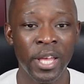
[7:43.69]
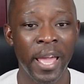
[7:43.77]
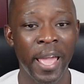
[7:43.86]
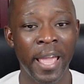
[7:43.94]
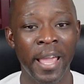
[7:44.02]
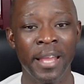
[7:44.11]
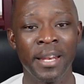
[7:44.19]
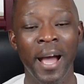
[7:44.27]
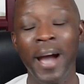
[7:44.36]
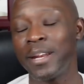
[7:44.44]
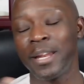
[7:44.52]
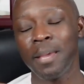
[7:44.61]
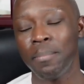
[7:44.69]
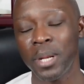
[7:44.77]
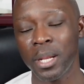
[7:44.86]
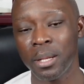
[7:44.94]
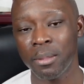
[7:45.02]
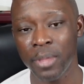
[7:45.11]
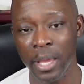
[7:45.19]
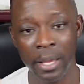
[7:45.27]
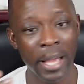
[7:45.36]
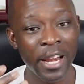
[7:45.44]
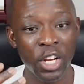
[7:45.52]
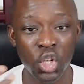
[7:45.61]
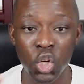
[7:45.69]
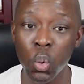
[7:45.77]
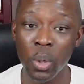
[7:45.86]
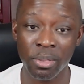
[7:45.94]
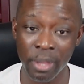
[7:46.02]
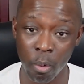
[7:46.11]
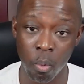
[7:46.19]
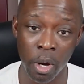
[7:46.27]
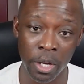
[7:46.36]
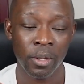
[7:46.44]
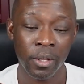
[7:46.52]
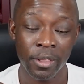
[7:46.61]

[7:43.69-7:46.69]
and uninhibited. They kind of do what they want.